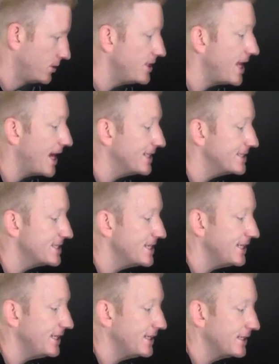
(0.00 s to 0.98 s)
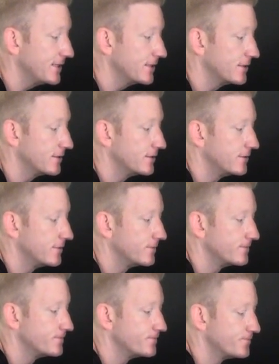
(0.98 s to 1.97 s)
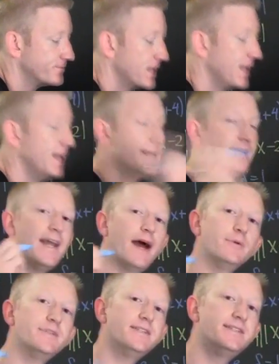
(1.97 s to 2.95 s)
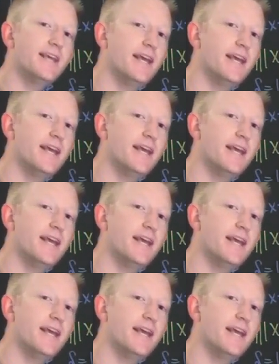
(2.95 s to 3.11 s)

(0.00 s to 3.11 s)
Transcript: nineteen. Now, is it